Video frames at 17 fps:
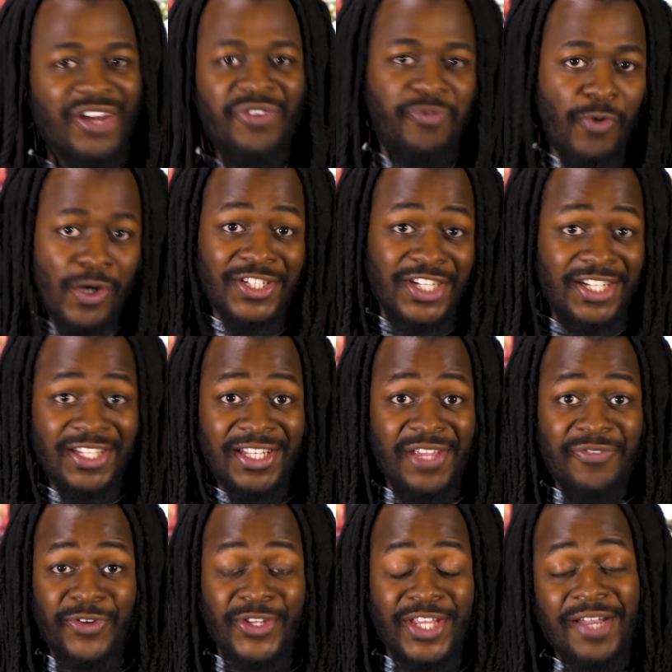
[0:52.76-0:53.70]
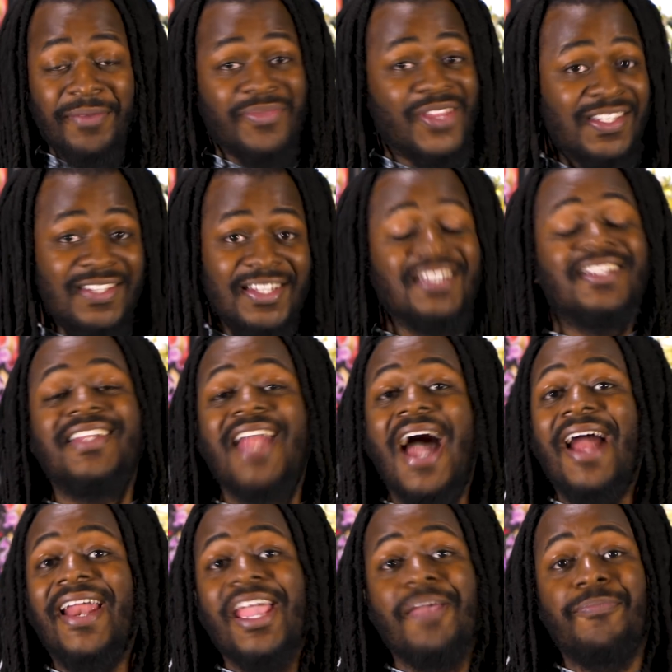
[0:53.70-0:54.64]
Unfortunately for them, this is
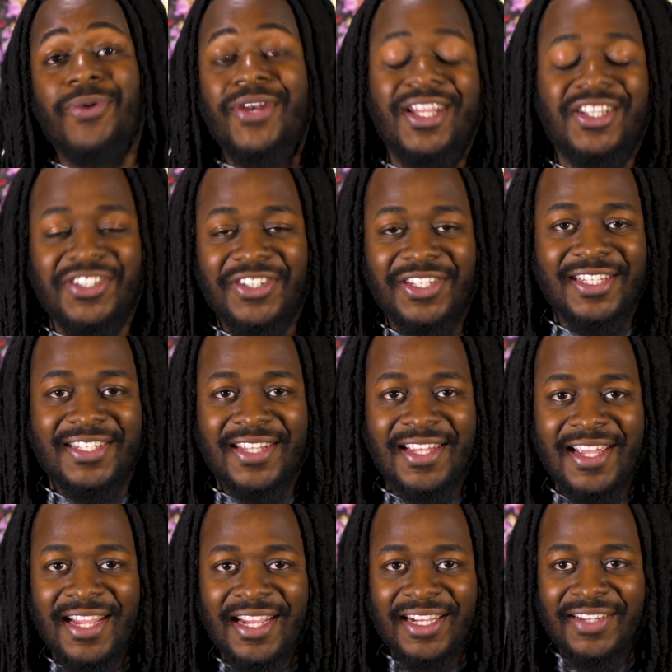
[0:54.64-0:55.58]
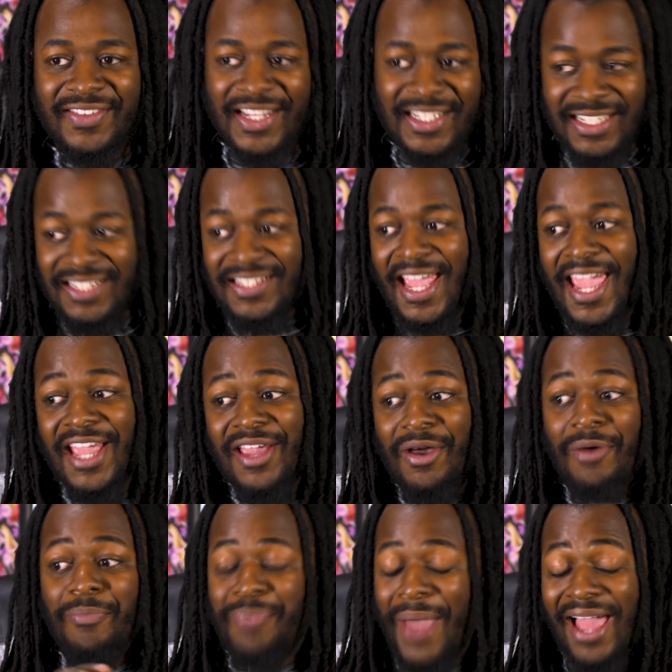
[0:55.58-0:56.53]
not a prediction list this is
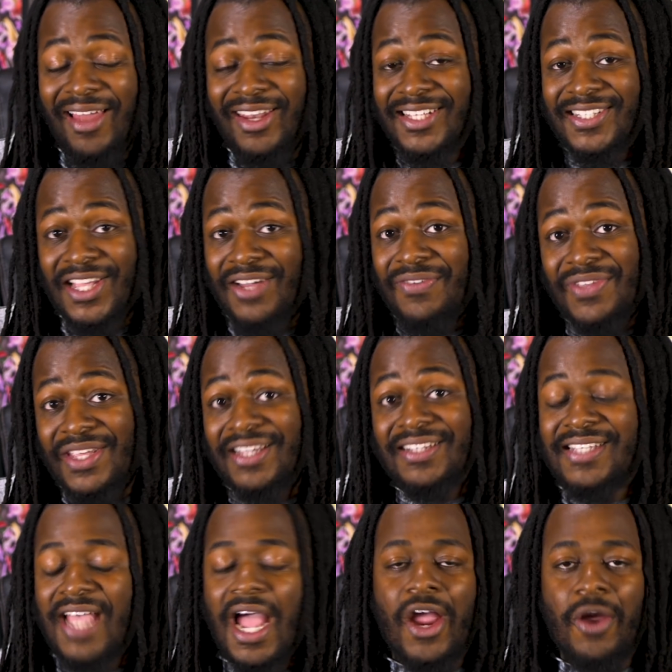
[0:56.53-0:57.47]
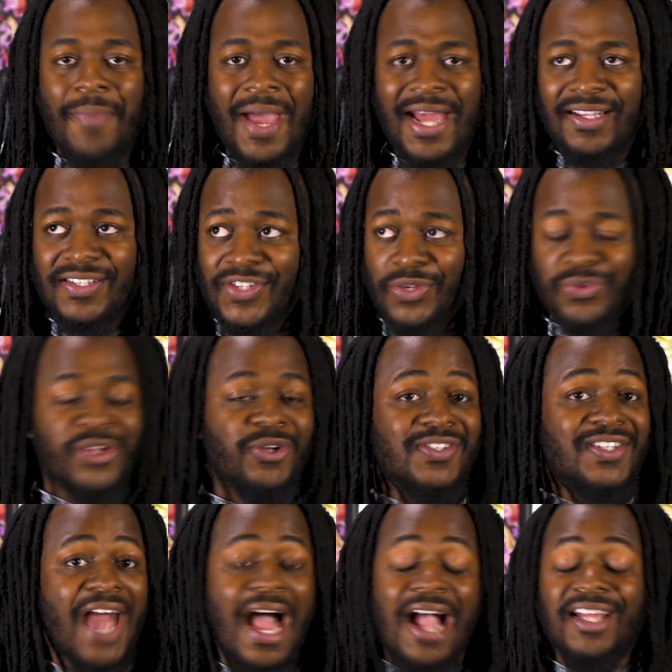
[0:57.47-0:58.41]
a balance of the entire meta, so
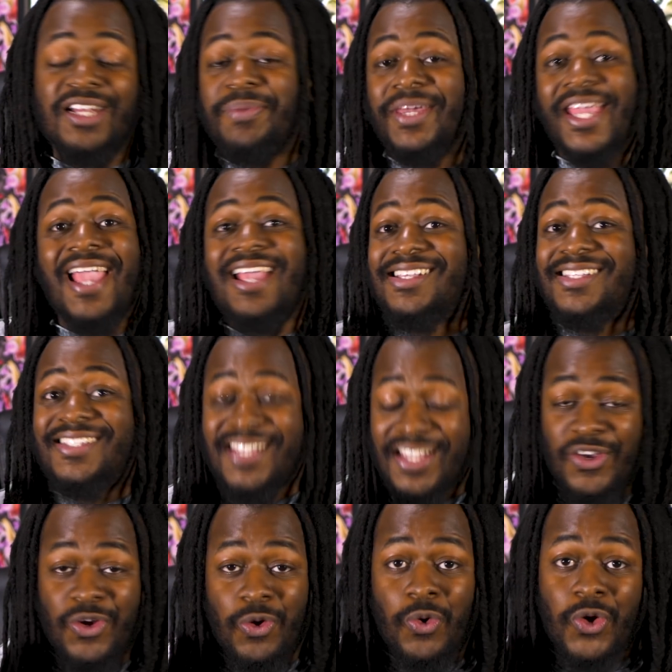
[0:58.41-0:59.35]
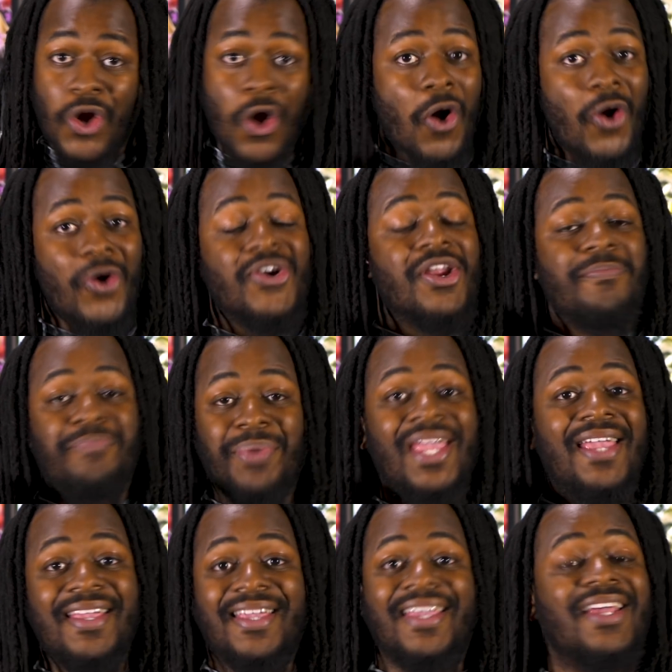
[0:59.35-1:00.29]
there's not going to be a single card
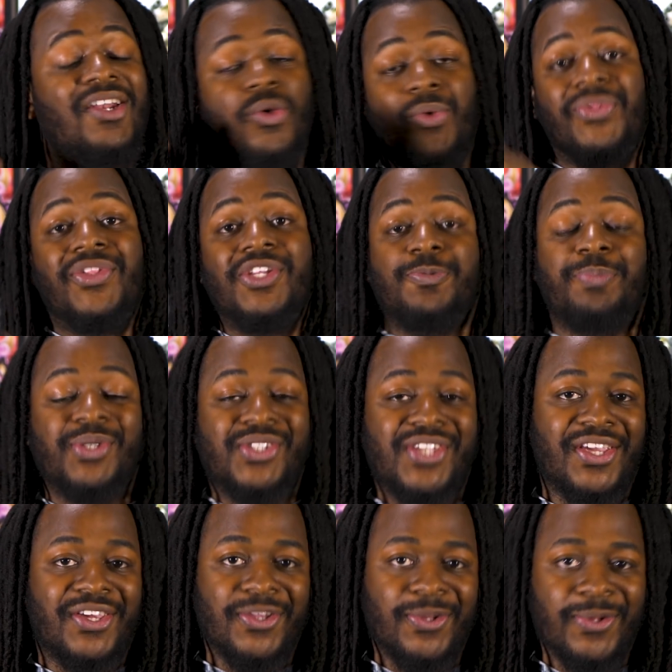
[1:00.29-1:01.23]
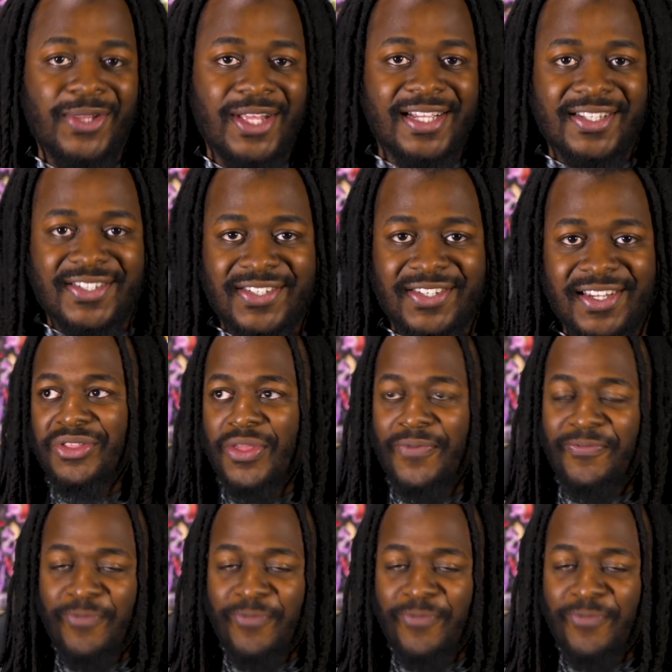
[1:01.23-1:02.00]
being hit on this particular list. The